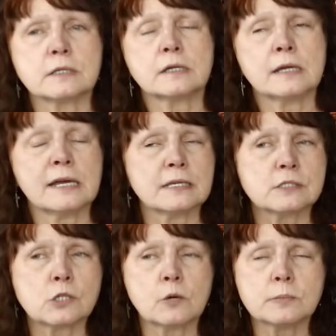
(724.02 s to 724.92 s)
uh, and
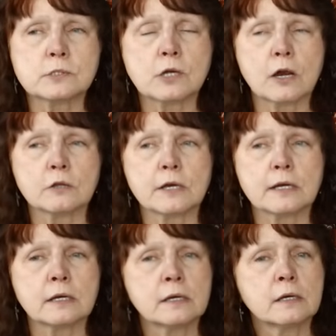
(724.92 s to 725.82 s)
it's so bizarre,
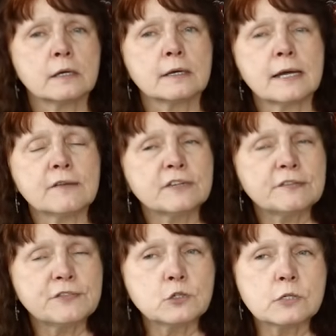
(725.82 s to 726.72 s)
like
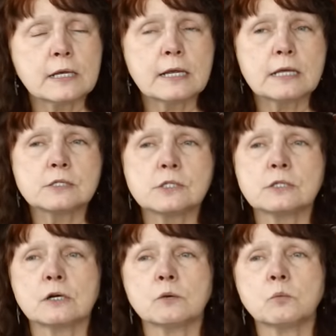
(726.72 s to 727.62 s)
every few days, you
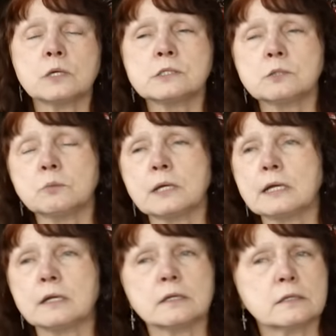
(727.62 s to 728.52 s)
know, once a
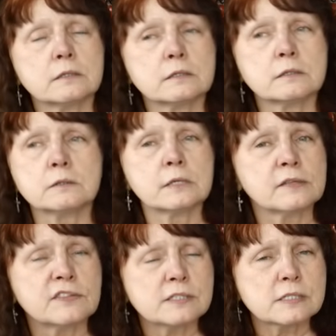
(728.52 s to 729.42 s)
week, you know,
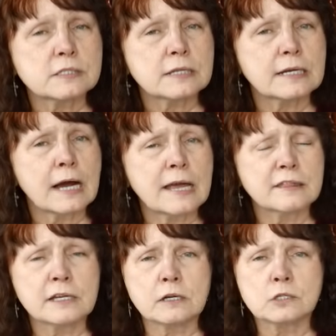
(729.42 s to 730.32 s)
and this is like
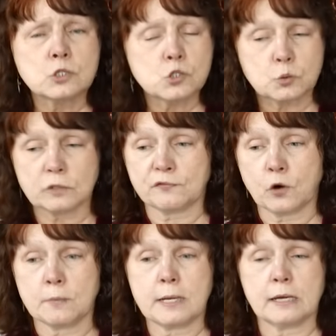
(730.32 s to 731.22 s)
highly unusual
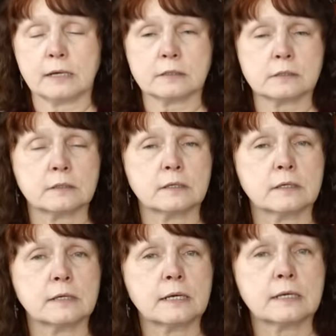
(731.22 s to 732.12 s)
for me.
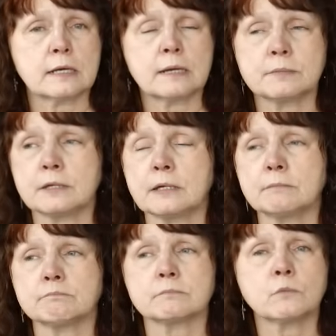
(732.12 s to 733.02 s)
And I'm
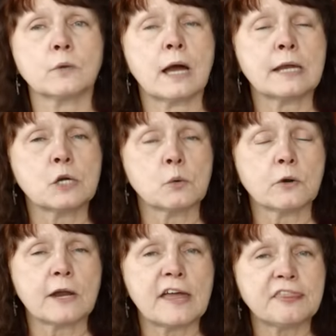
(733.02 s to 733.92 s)
thinking, I know
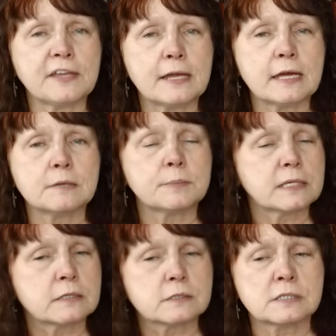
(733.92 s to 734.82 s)
we're at the end
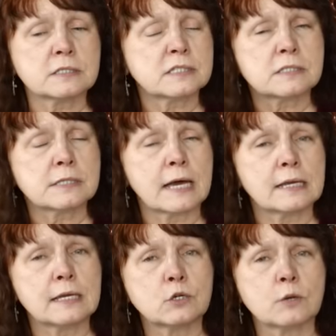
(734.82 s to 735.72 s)
because this is
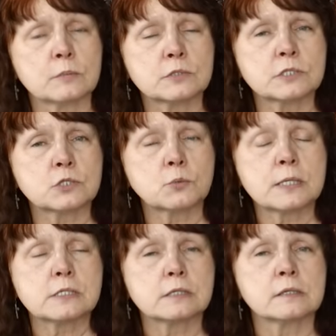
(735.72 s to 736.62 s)
not a normal
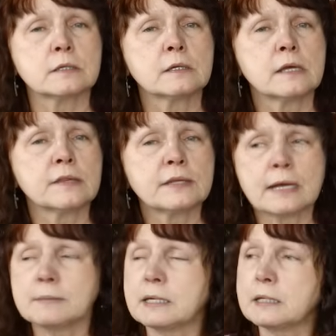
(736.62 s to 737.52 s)
situation that
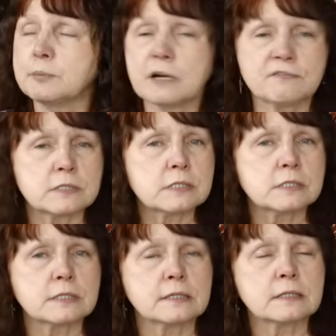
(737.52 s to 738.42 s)
I'm getting
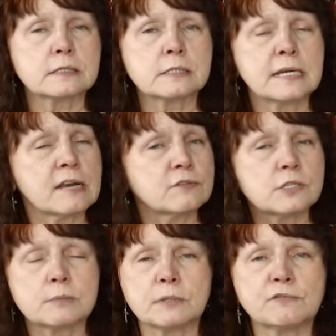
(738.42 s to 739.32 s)
prophecies like this. I never
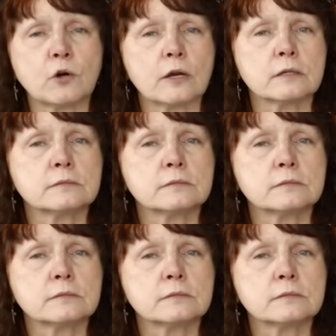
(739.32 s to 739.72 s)
did before.